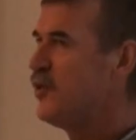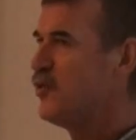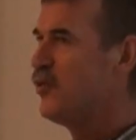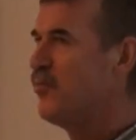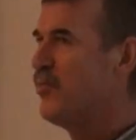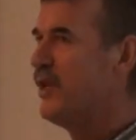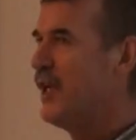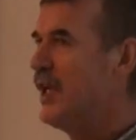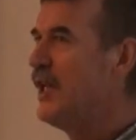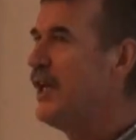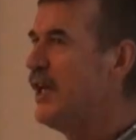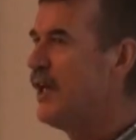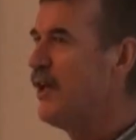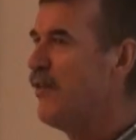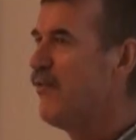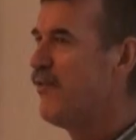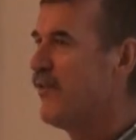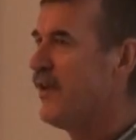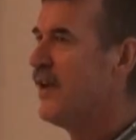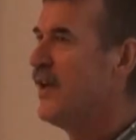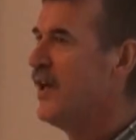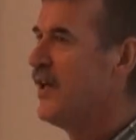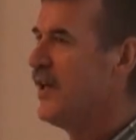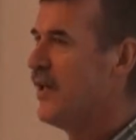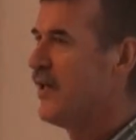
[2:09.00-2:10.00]
to believe
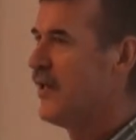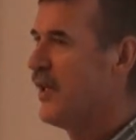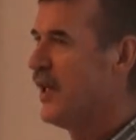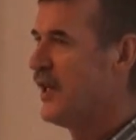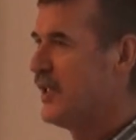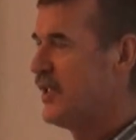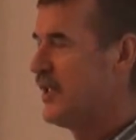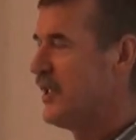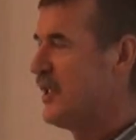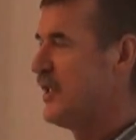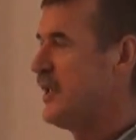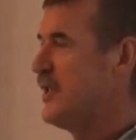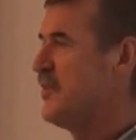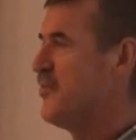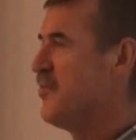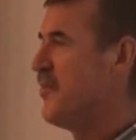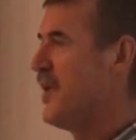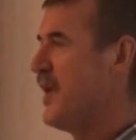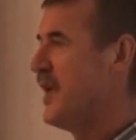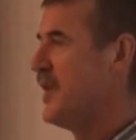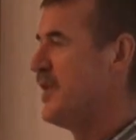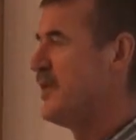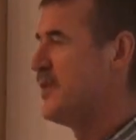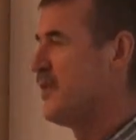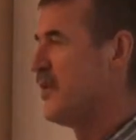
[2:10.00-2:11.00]
that it is
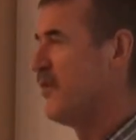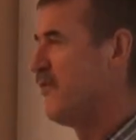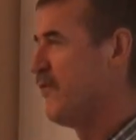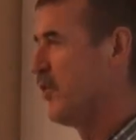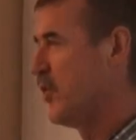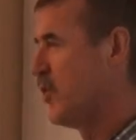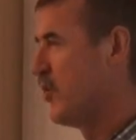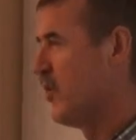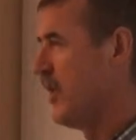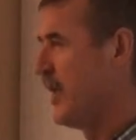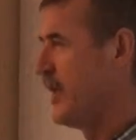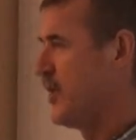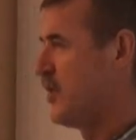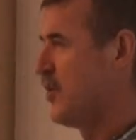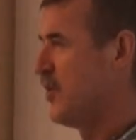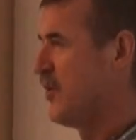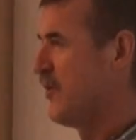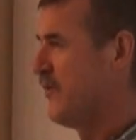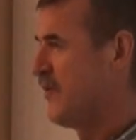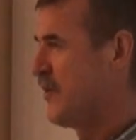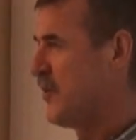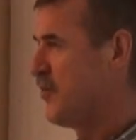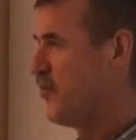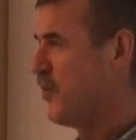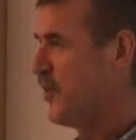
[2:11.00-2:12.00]
made of a collection
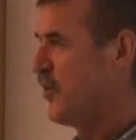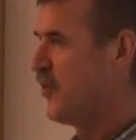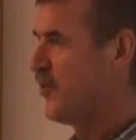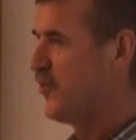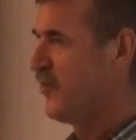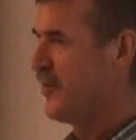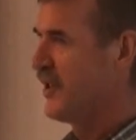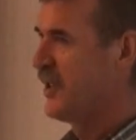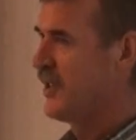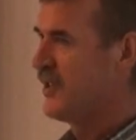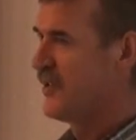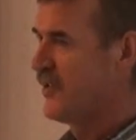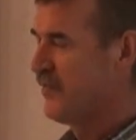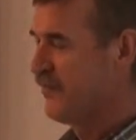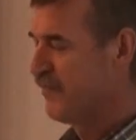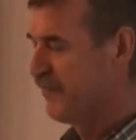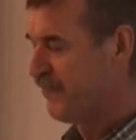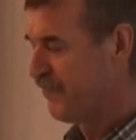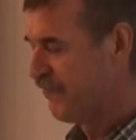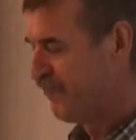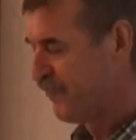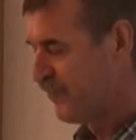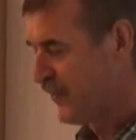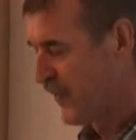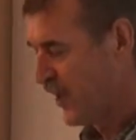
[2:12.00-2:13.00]
of small domains.
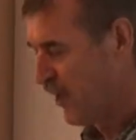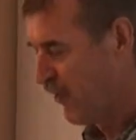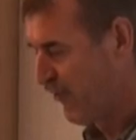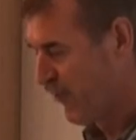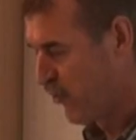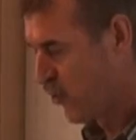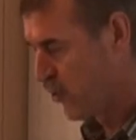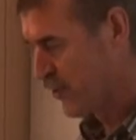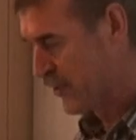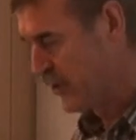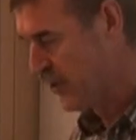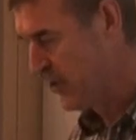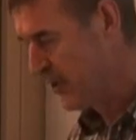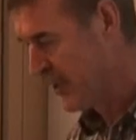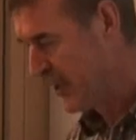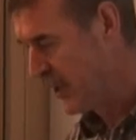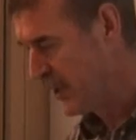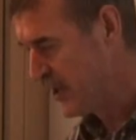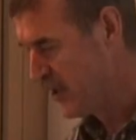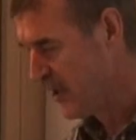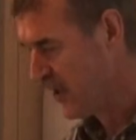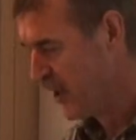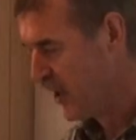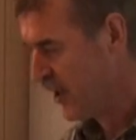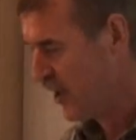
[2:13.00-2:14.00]
Of course, you
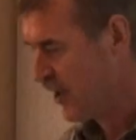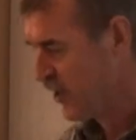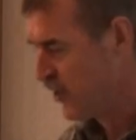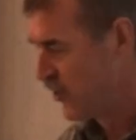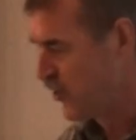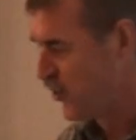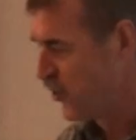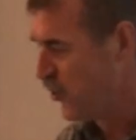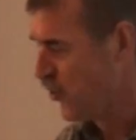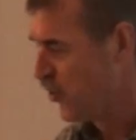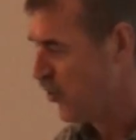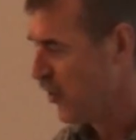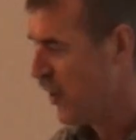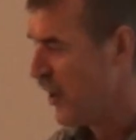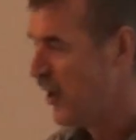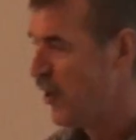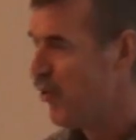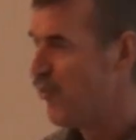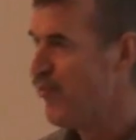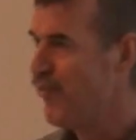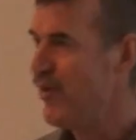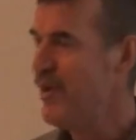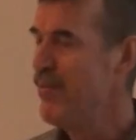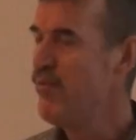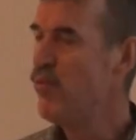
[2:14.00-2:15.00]
need to
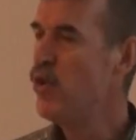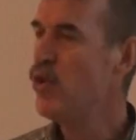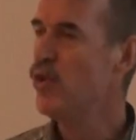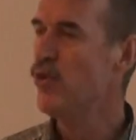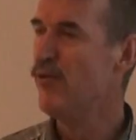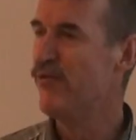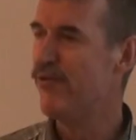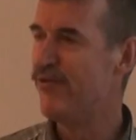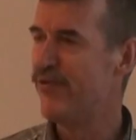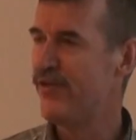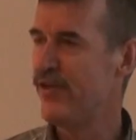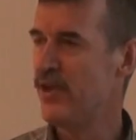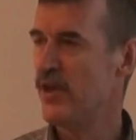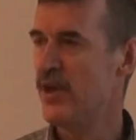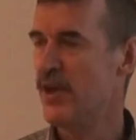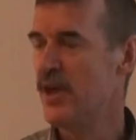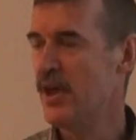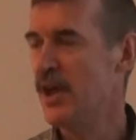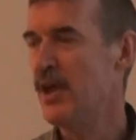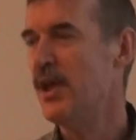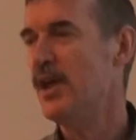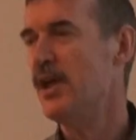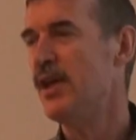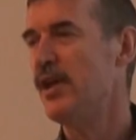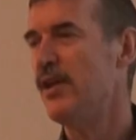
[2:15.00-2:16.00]
remove
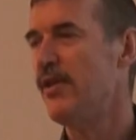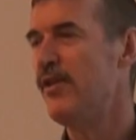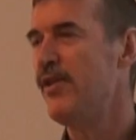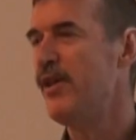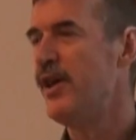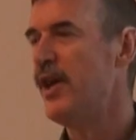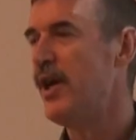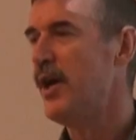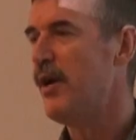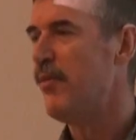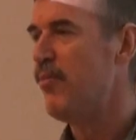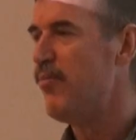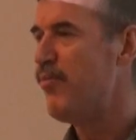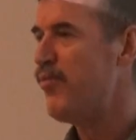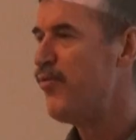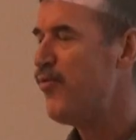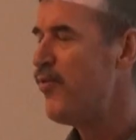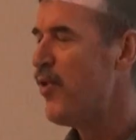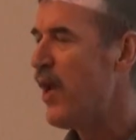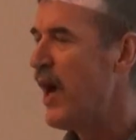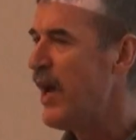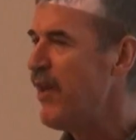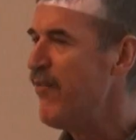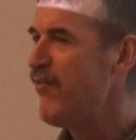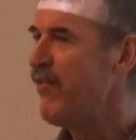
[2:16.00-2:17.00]
the
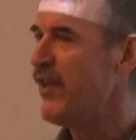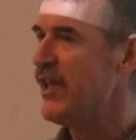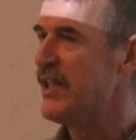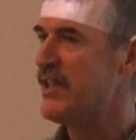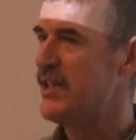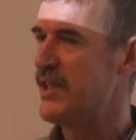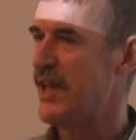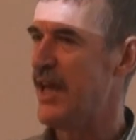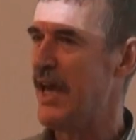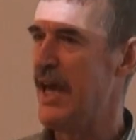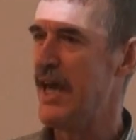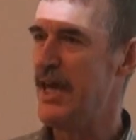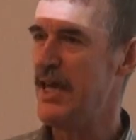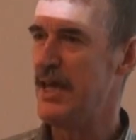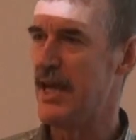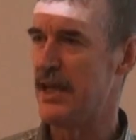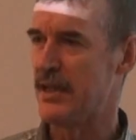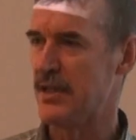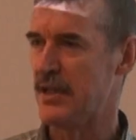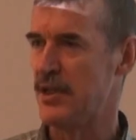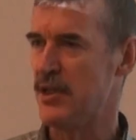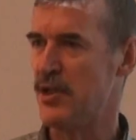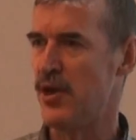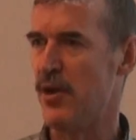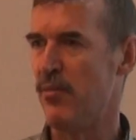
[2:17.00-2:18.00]
private
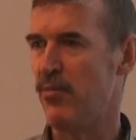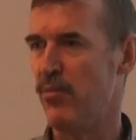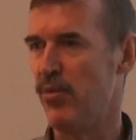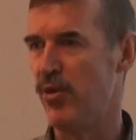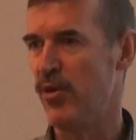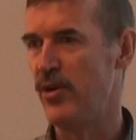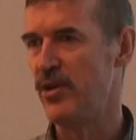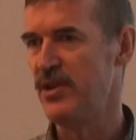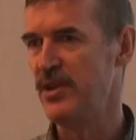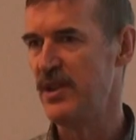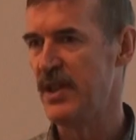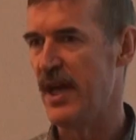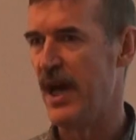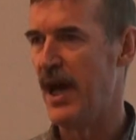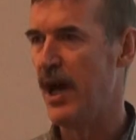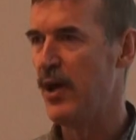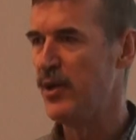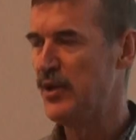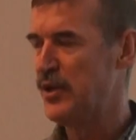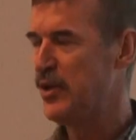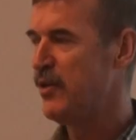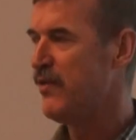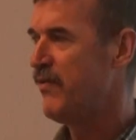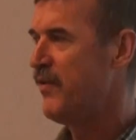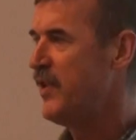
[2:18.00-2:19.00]
AS numbers
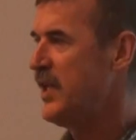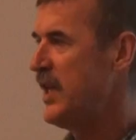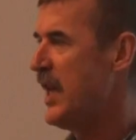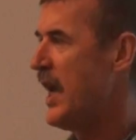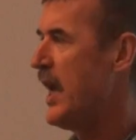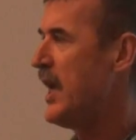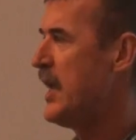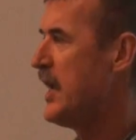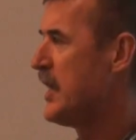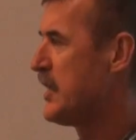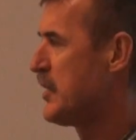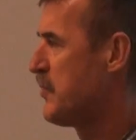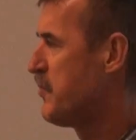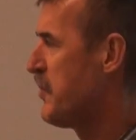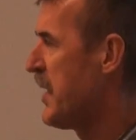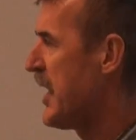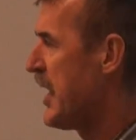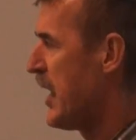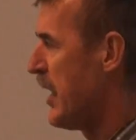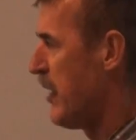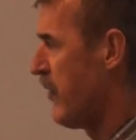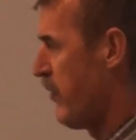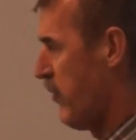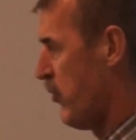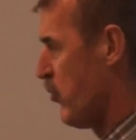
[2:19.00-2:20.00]
out of the AS
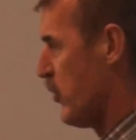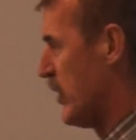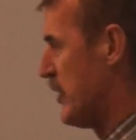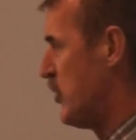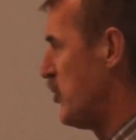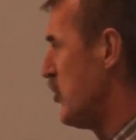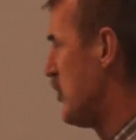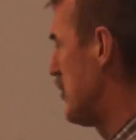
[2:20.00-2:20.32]
path when you